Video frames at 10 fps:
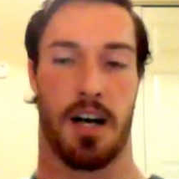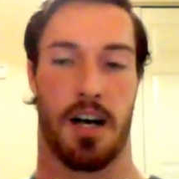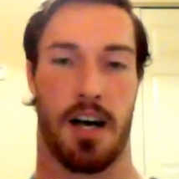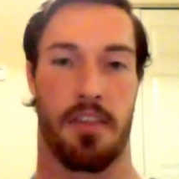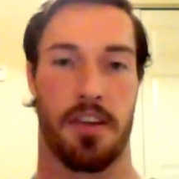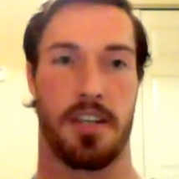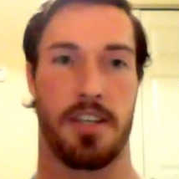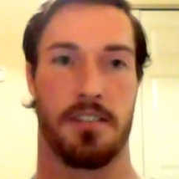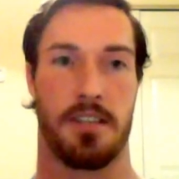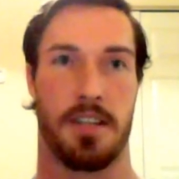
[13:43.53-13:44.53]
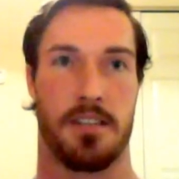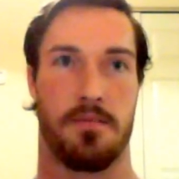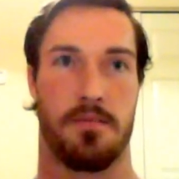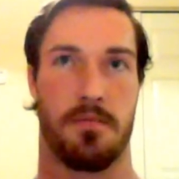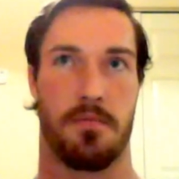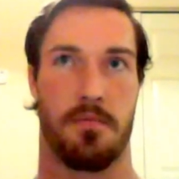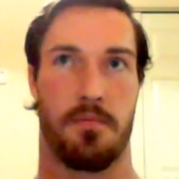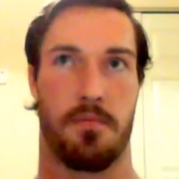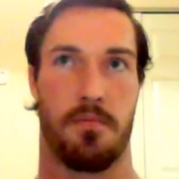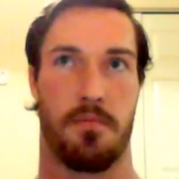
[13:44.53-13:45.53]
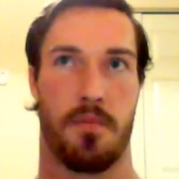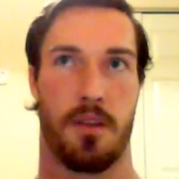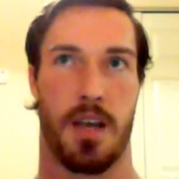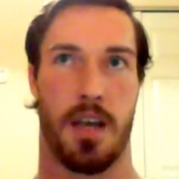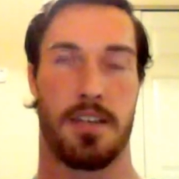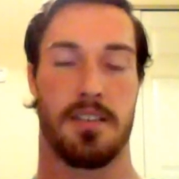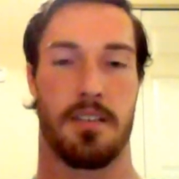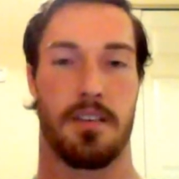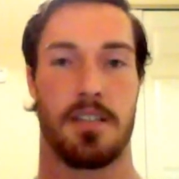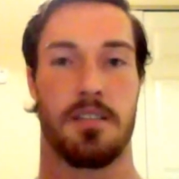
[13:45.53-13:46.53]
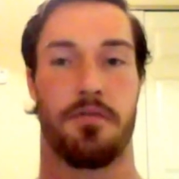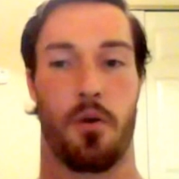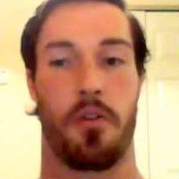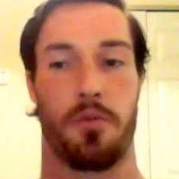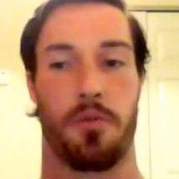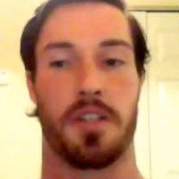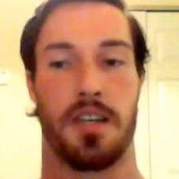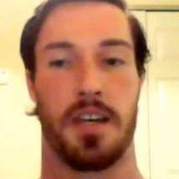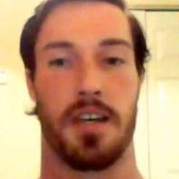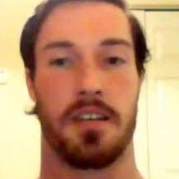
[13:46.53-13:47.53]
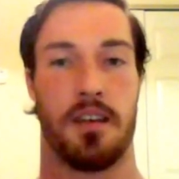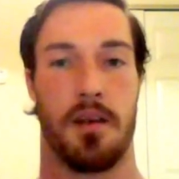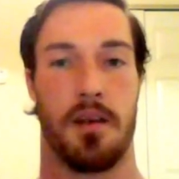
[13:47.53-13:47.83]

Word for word: Uh, I think he's he's he's a he's a four three D end,